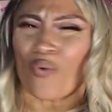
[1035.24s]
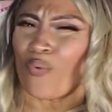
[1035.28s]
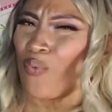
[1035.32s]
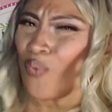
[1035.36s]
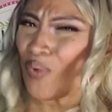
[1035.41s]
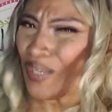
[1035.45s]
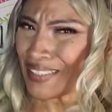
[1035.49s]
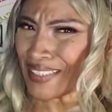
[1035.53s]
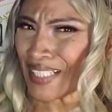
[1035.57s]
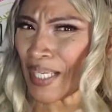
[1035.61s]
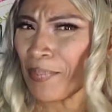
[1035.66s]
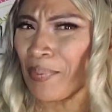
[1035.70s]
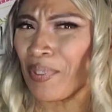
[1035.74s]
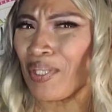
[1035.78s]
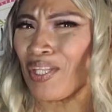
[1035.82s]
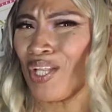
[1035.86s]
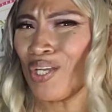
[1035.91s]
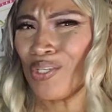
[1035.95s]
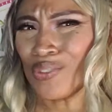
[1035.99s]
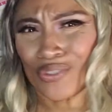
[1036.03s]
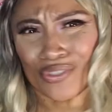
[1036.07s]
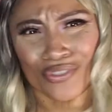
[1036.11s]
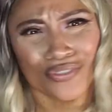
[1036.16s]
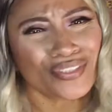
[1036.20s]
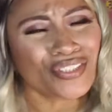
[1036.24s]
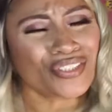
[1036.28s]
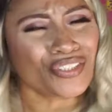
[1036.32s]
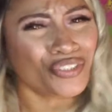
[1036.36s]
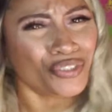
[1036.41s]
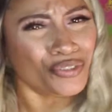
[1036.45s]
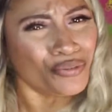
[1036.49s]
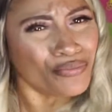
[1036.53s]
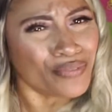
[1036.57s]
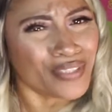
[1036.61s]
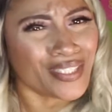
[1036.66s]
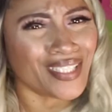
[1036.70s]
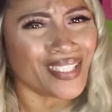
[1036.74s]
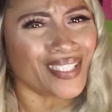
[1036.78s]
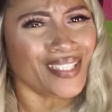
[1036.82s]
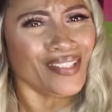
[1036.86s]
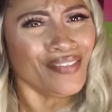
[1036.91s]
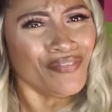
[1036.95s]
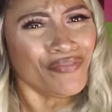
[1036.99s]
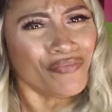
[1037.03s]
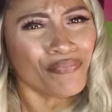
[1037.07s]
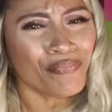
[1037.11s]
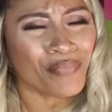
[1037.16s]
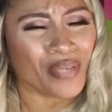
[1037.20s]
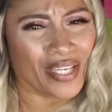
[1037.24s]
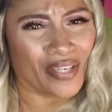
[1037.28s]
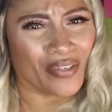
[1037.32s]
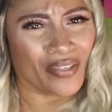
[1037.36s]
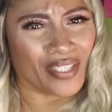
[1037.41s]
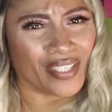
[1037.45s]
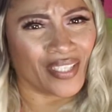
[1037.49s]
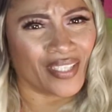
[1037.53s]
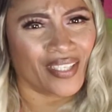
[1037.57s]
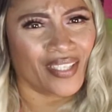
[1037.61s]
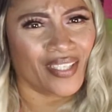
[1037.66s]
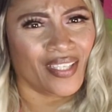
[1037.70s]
What type of closure did you give Mary